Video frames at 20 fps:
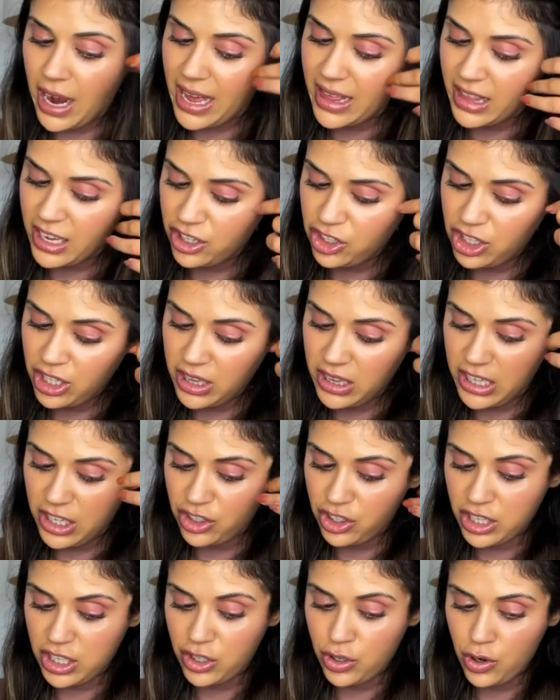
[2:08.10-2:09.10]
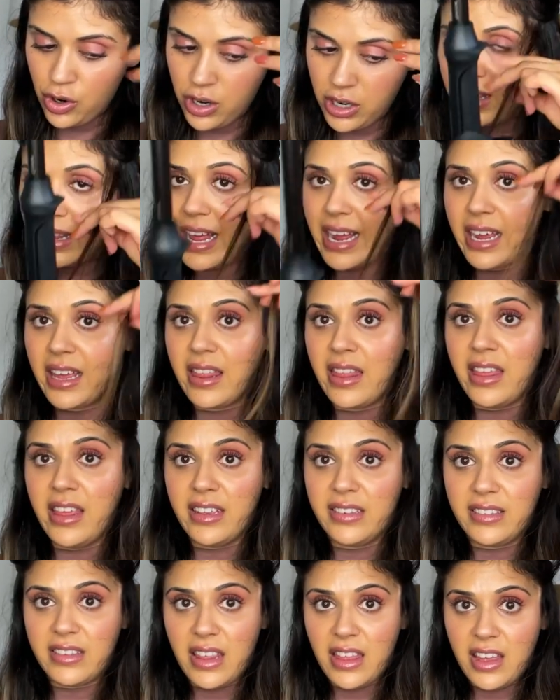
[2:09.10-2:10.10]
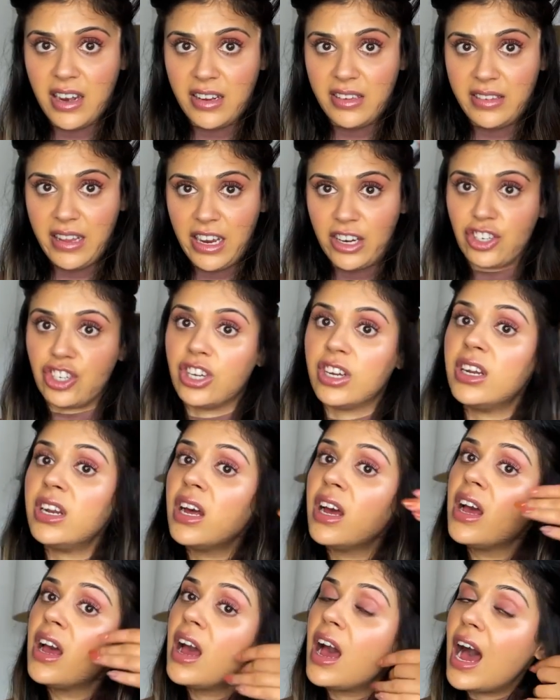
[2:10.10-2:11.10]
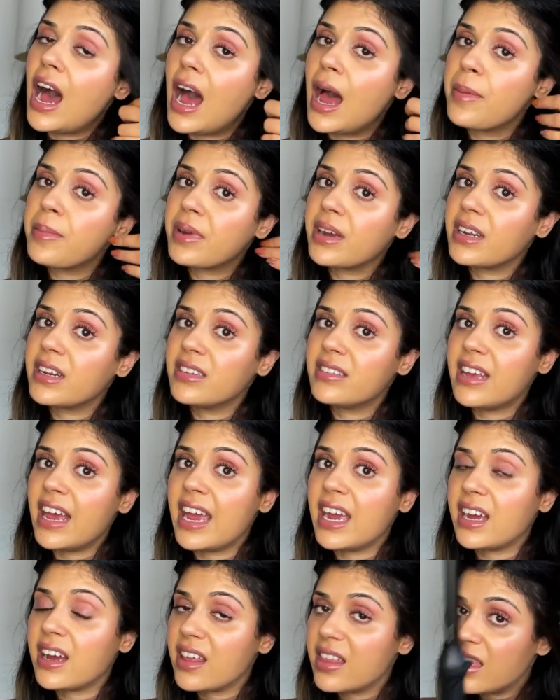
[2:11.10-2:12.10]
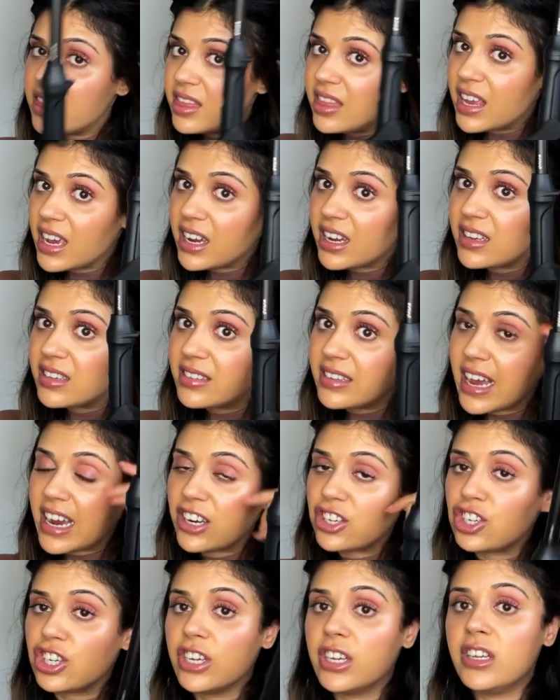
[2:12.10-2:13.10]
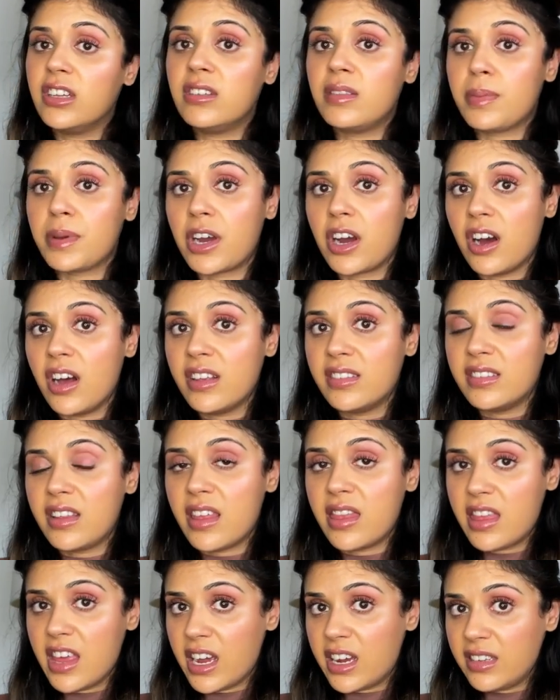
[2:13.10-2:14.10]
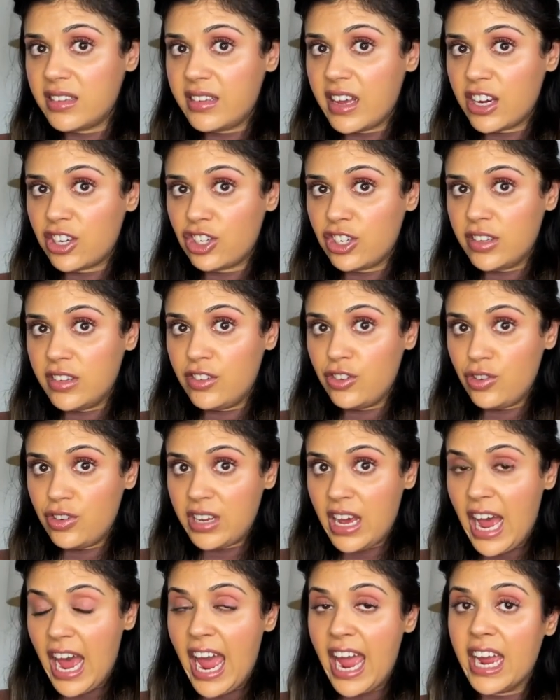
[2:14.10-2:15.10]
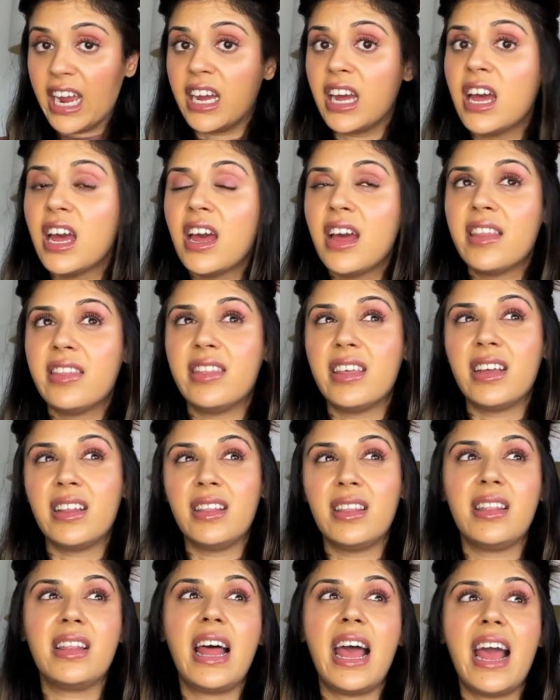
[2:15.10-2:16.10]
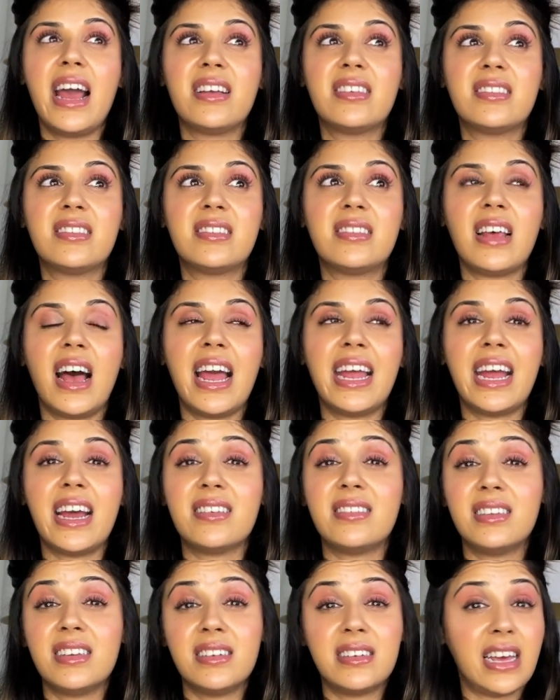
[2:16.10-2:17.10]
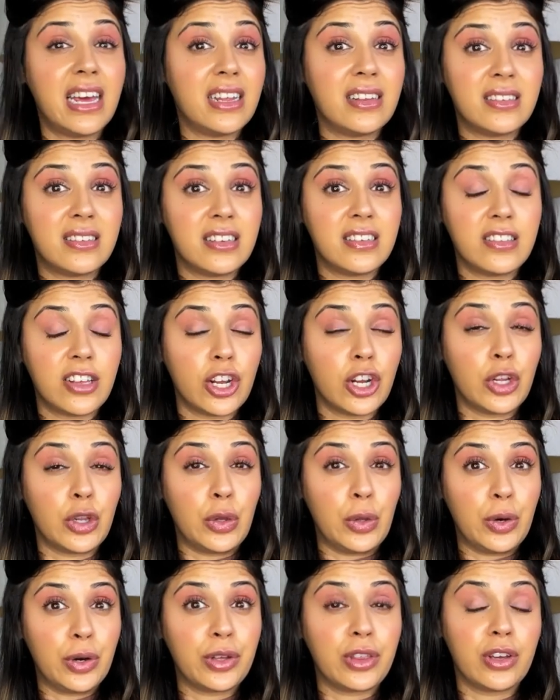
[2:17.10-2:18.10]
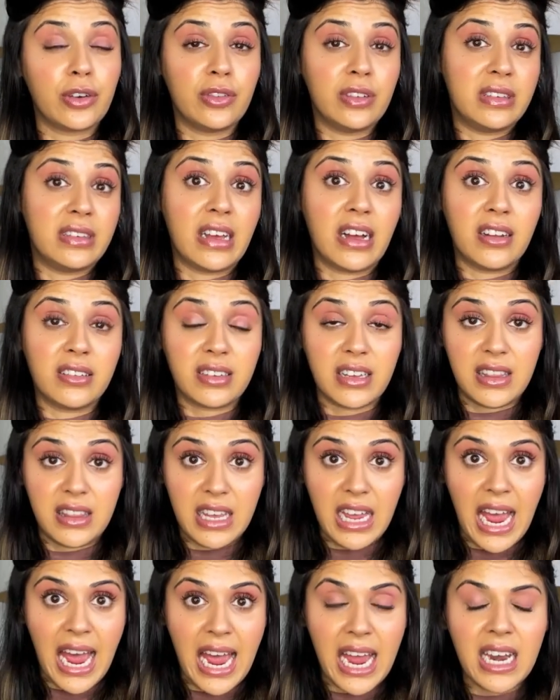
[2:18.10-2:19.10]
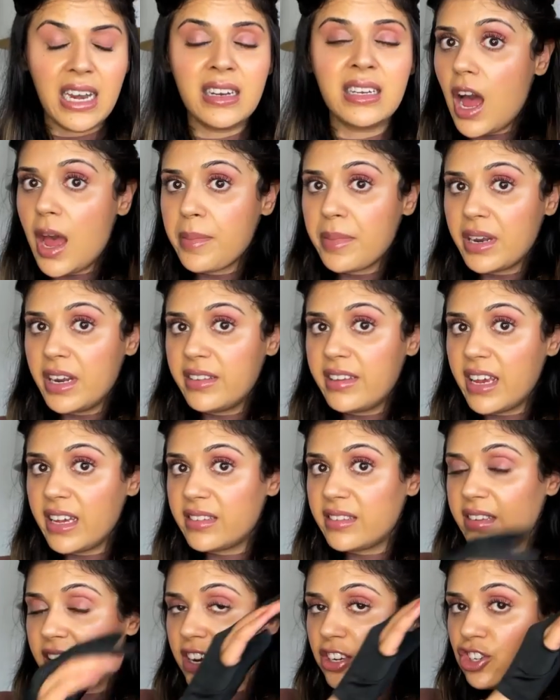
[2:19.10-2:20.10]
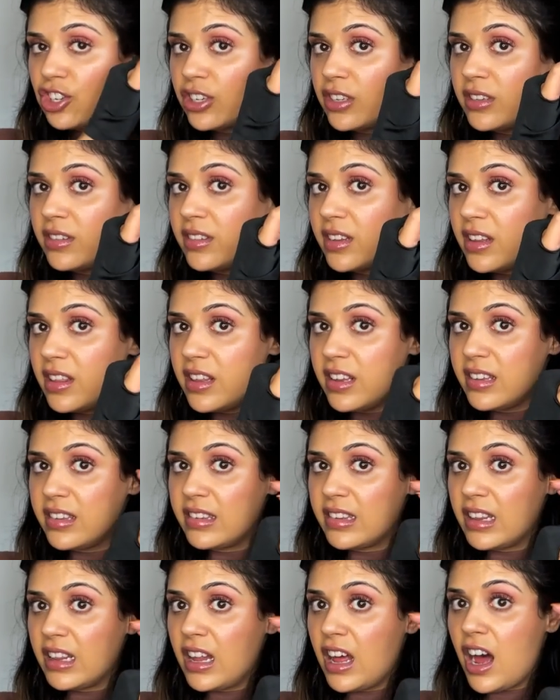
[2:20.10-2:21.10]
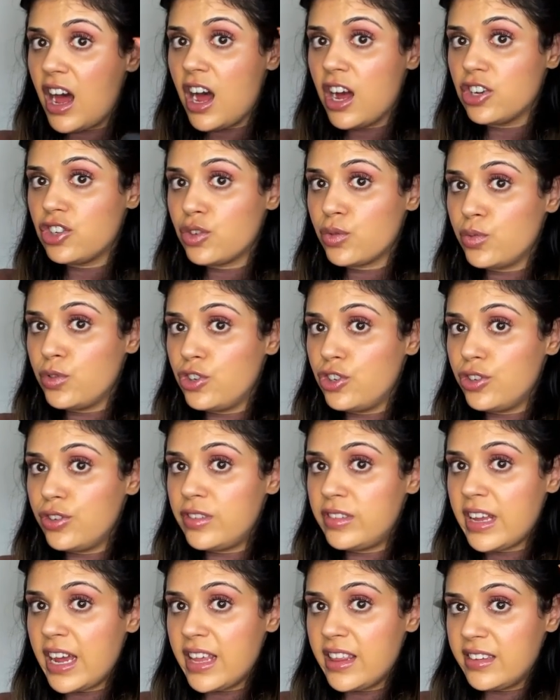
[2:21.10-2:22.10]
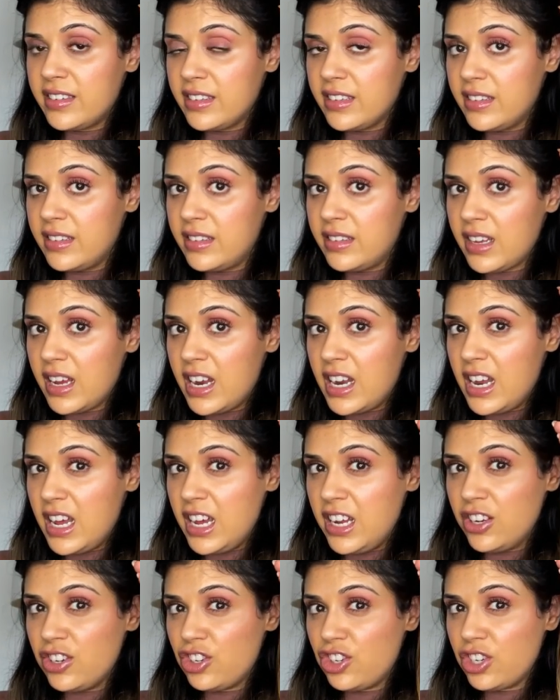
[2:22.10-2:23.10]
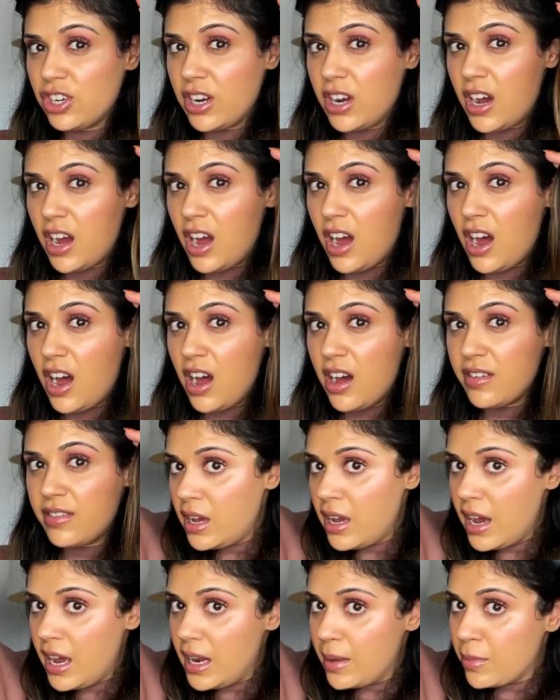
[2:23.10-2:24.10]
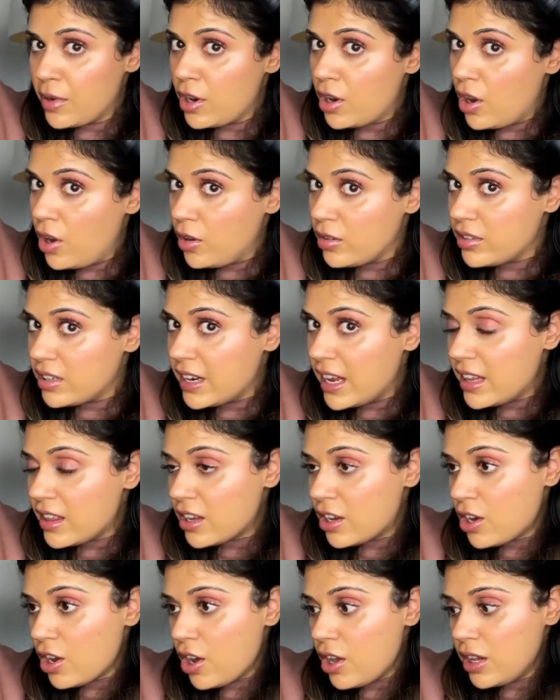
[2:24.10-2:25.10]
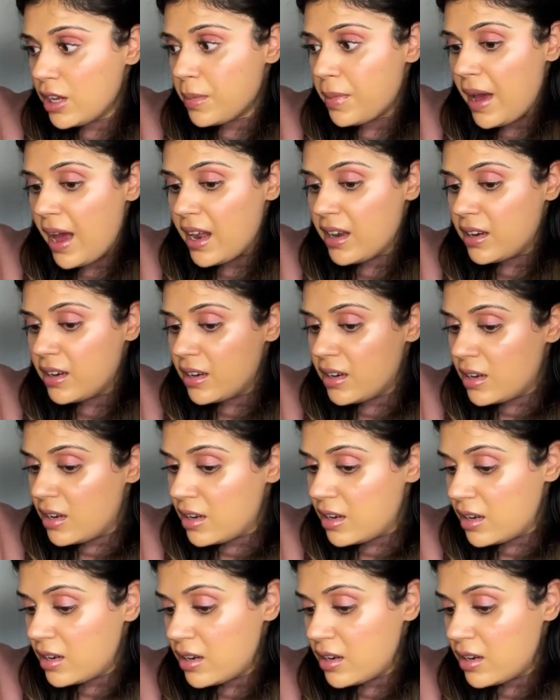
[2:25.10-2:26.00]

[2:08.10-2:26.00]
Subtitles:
I think she literally took like this thin a section. I'm gonna take thicker sections because the thicker sections you take, the less, I guess, intense it's gonna look, the result at the end. I'm gonna take sections this large. Would you say this is an inch and a half? And I'm gonna alternate the curling pattern.